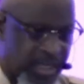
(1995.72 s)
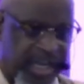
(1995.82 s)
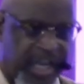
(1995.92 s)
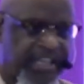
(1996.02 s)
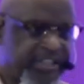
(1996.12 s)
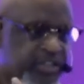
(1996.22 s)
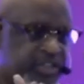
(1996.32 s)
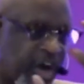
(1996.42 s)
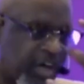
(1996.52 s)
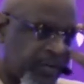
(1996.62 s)
and you
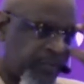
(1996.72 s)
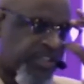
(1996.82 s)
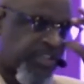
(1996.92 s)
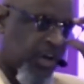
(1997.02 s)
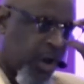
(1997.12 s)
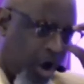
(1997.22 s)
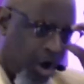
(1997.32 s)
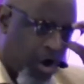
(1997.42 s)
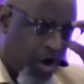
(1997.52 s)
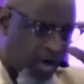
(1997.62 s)
thought it was the
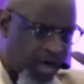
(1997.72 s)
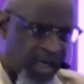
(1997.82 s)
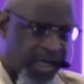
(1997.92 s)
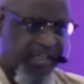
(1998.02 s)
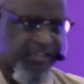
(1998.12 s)
law. And